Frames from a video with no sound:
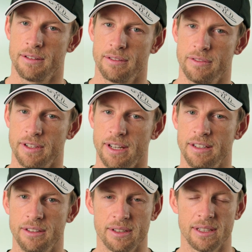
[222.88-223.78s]

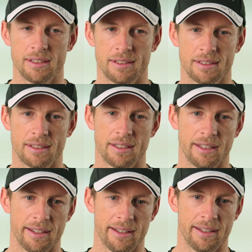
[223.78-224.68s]
Fernando is
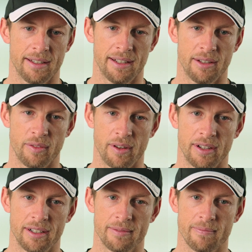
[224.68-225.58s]
a
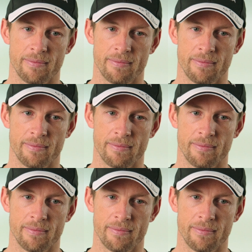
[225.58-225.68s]
very